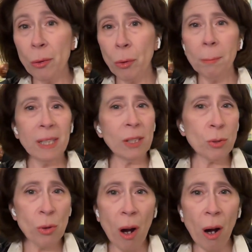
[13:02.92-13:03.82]
or
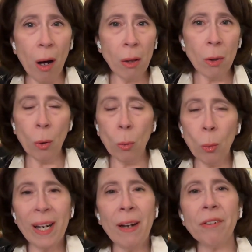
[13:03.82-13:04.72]
Mistral or
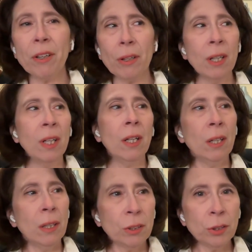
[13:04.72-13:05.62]
whatever
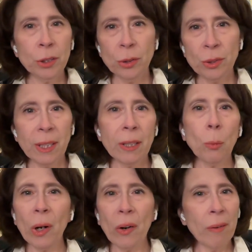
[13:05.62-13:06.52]
you're using
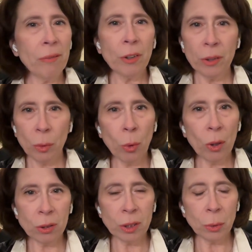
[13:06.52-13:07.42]
wherever in the
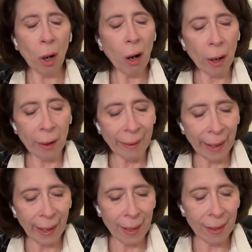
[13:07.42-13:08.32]
world you are,
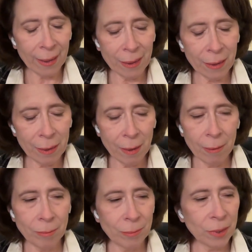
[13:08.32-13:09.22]
and
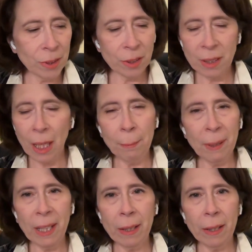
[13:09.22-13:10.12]
just
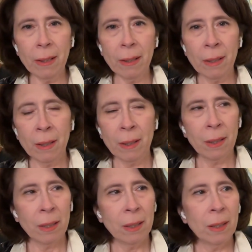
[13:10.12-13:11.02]
typing in,
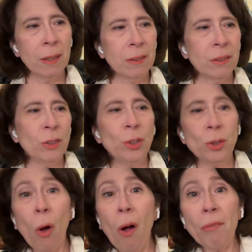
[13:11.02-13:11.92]

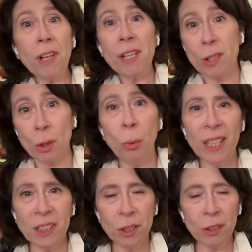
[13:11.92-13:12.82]
solve this
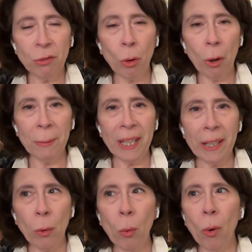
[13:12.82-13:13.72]
equation for
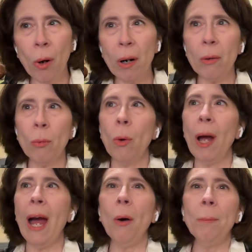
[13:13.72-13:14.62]
me, or
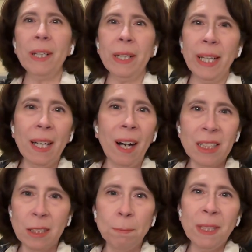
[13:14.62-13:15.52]
how many
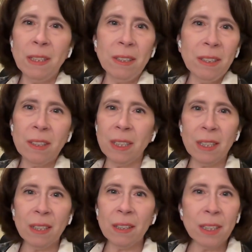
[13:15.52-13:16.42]
husbands
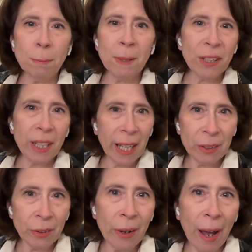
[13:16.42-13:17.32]
did Elizabeth
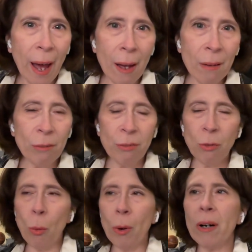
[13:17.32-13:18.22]
Taylor have,
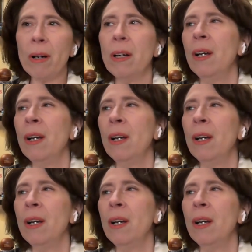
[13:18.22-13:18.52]
or